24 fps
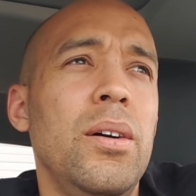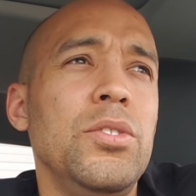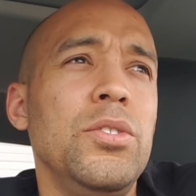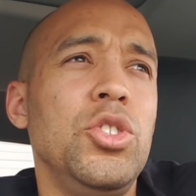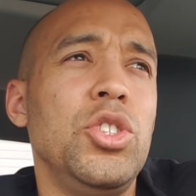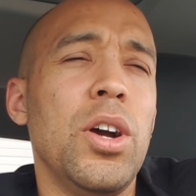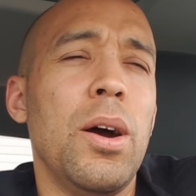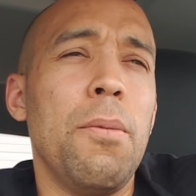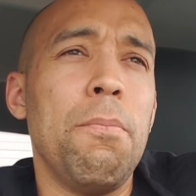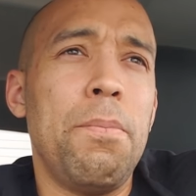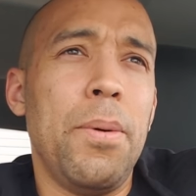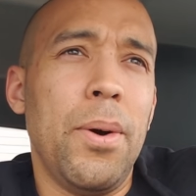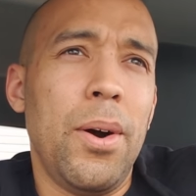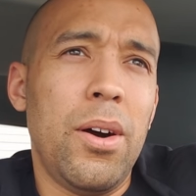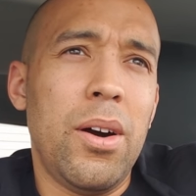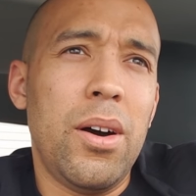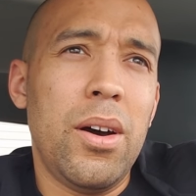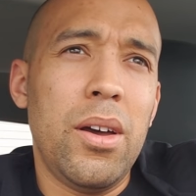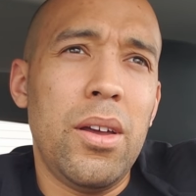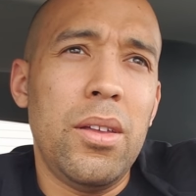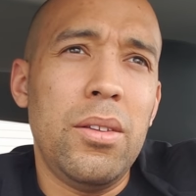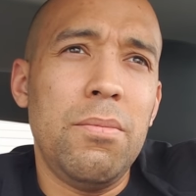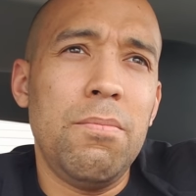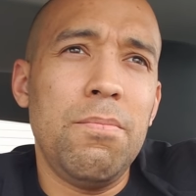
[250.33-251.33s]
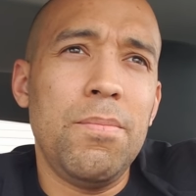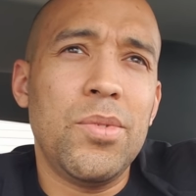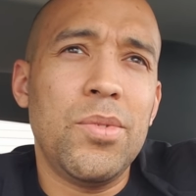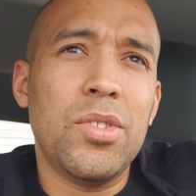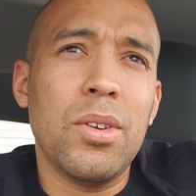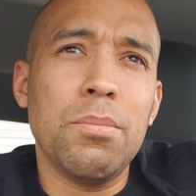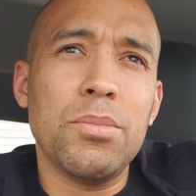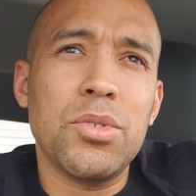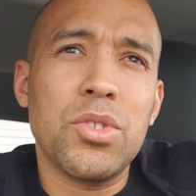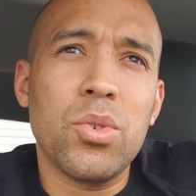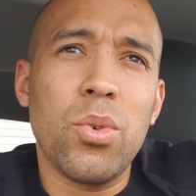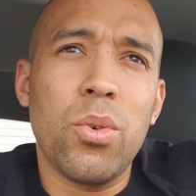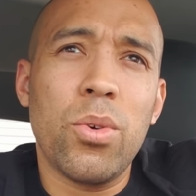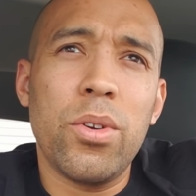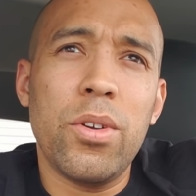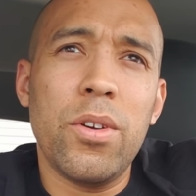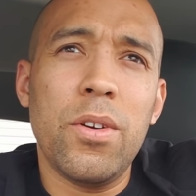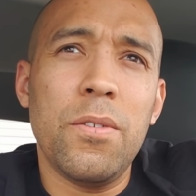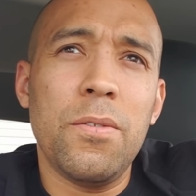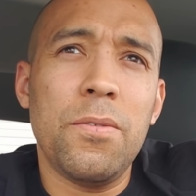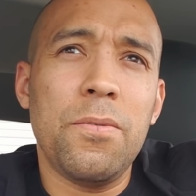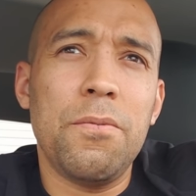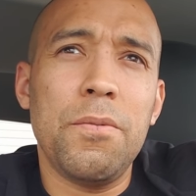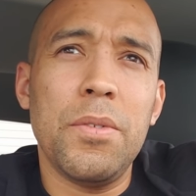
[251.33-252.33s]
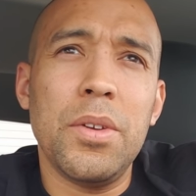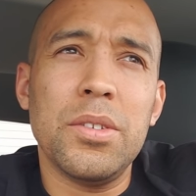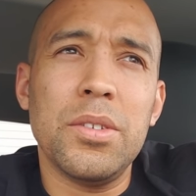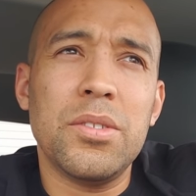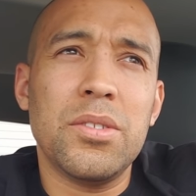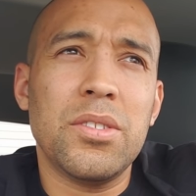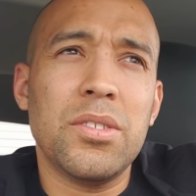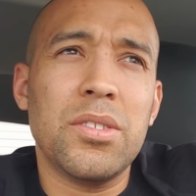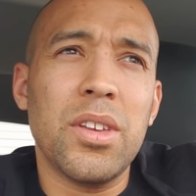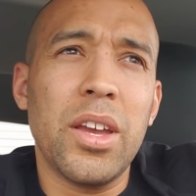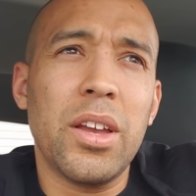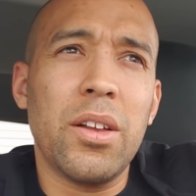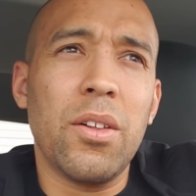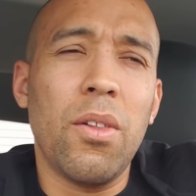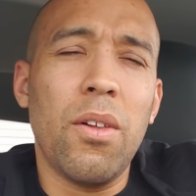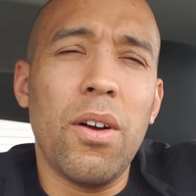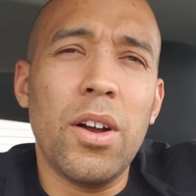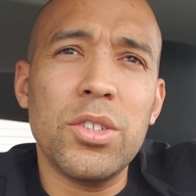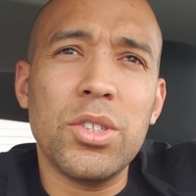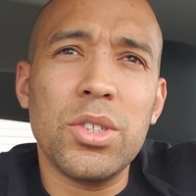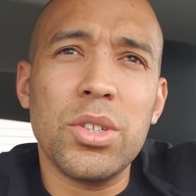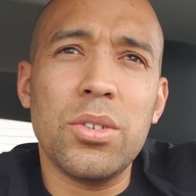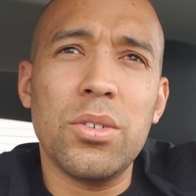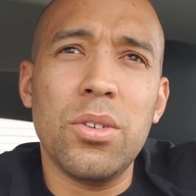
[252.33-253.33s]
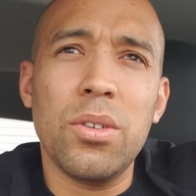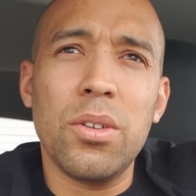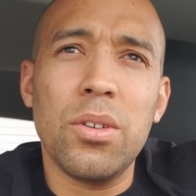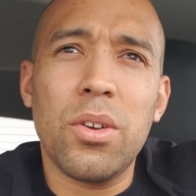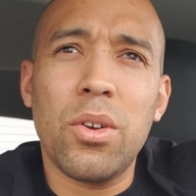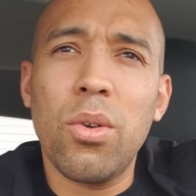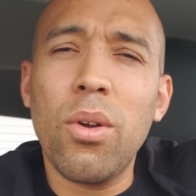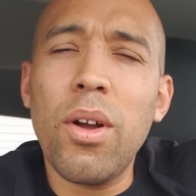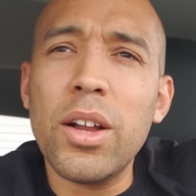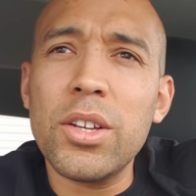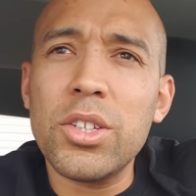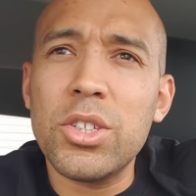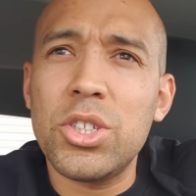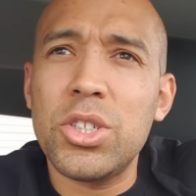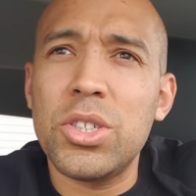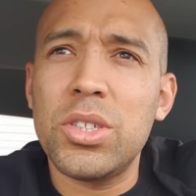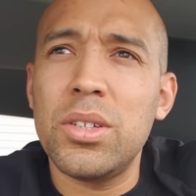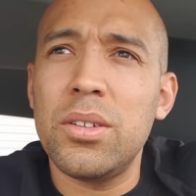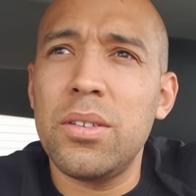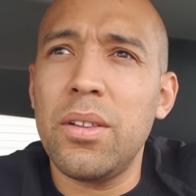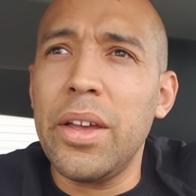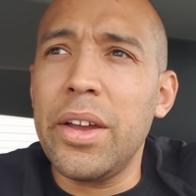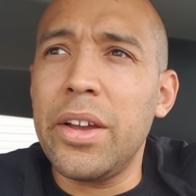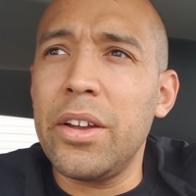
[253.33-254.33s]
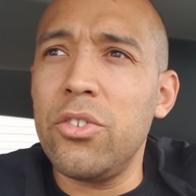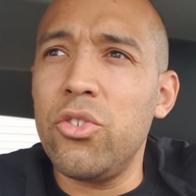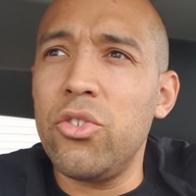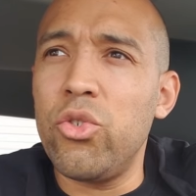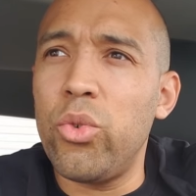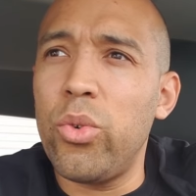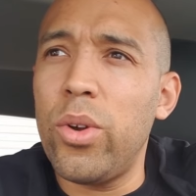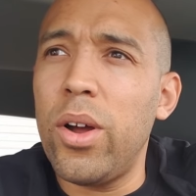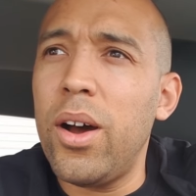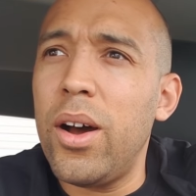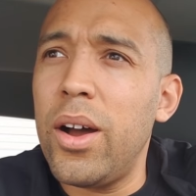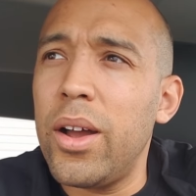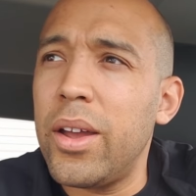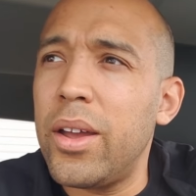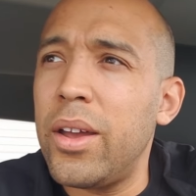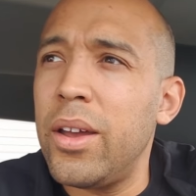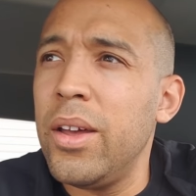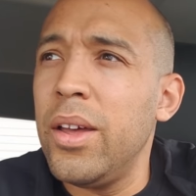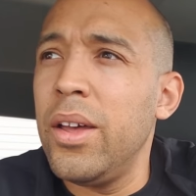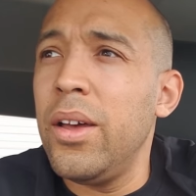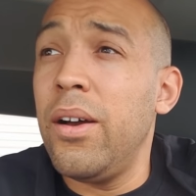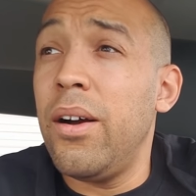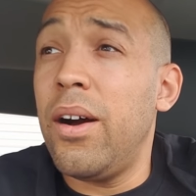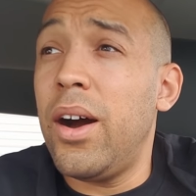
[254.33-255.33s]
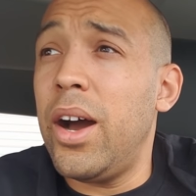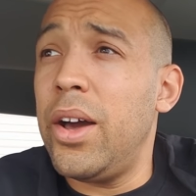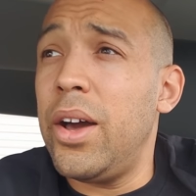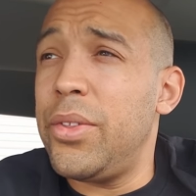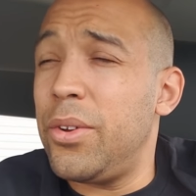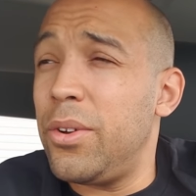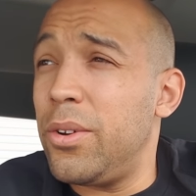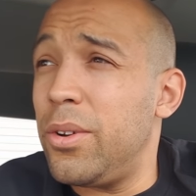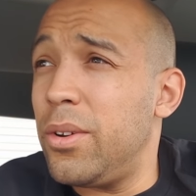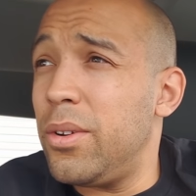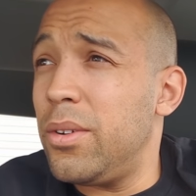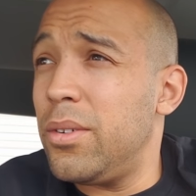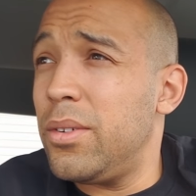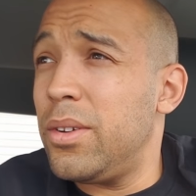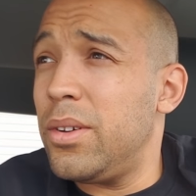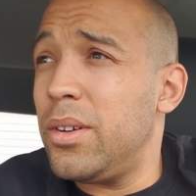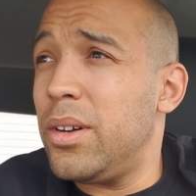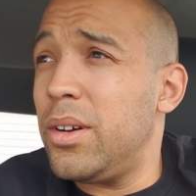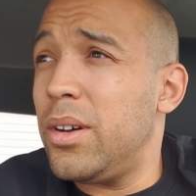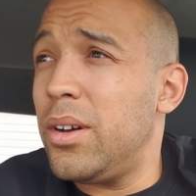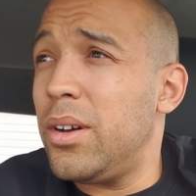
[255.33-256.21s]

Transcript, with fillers: jump on some sort of psychological crutch, like a drug, either